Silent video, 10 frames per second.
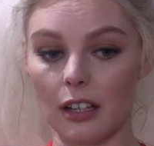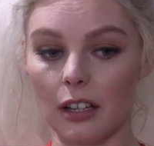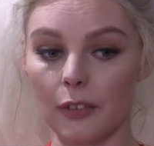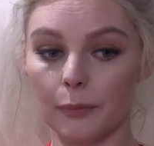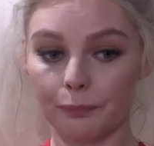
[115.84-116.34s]

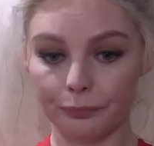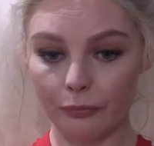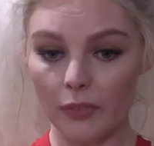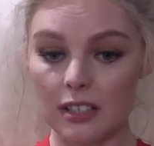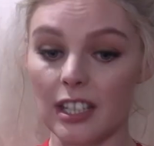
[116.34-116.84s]
a
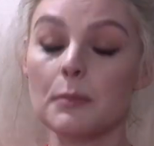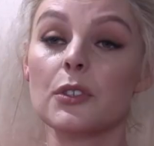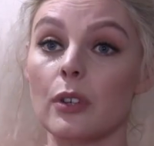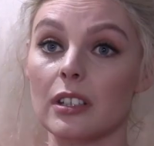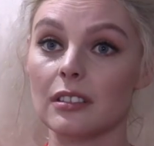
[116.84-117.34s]

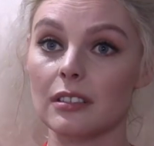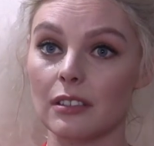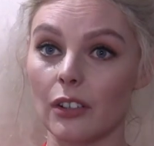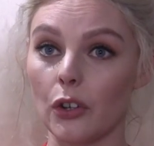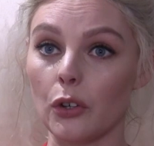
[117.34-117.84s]
seamstress
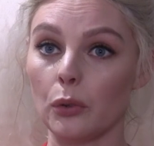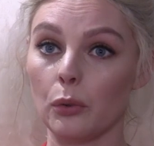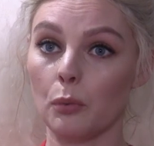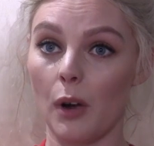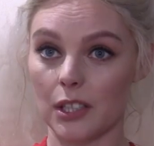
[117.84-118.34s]

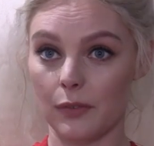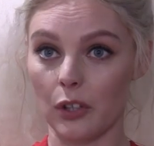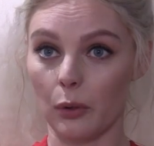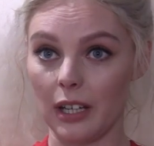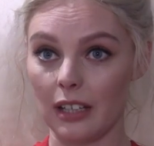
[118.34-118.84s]
who works for
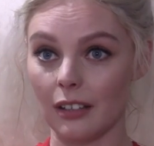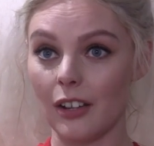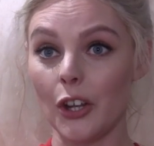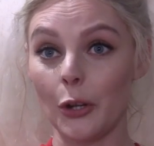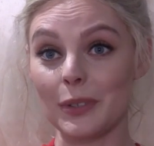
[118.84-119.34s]
the Queen,
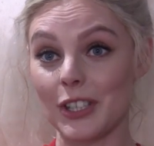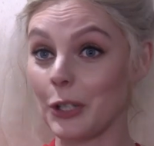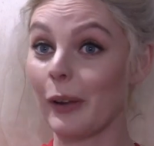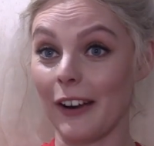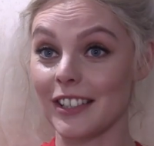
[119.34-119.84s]
who is a
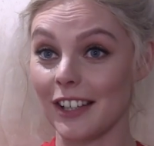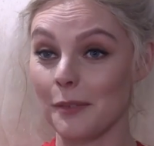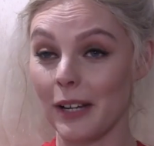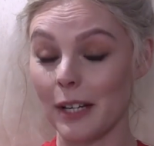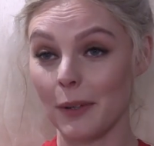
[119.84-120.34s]
new
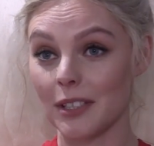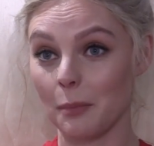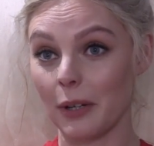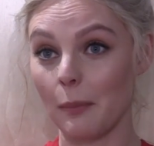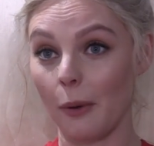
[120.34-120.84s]
character played by
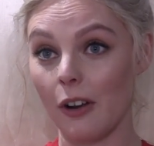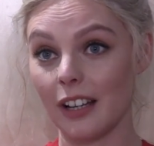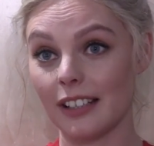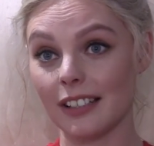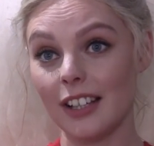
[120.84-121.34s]
Sabrina
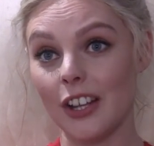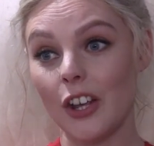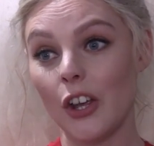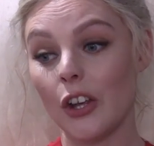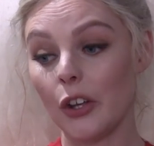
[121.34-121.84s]
Bartlett,
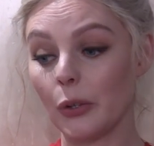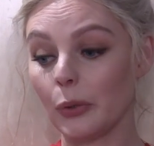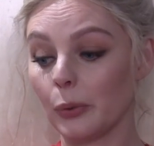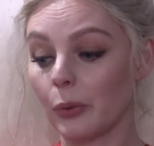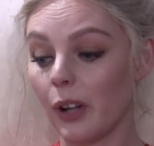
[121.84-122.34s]

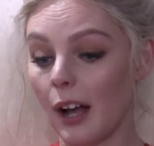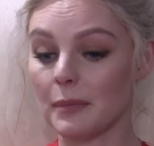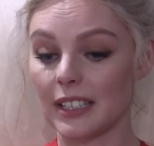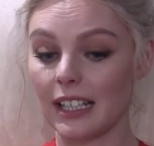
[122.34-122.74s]
who comes